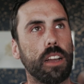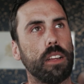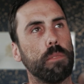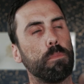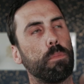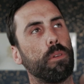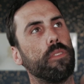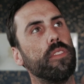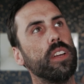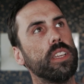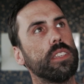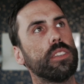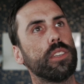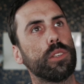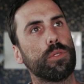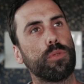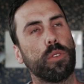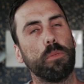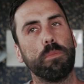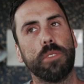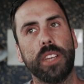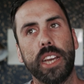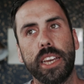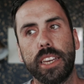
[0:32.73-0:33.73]
It prevents us
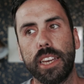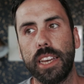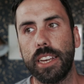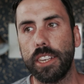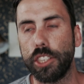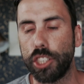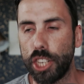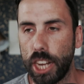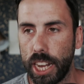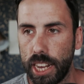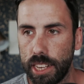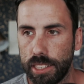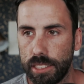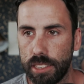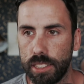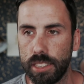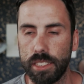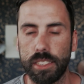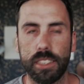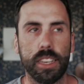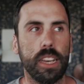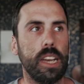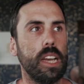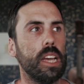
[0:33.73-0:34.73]
from taking
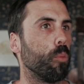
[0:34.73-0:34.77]
chances,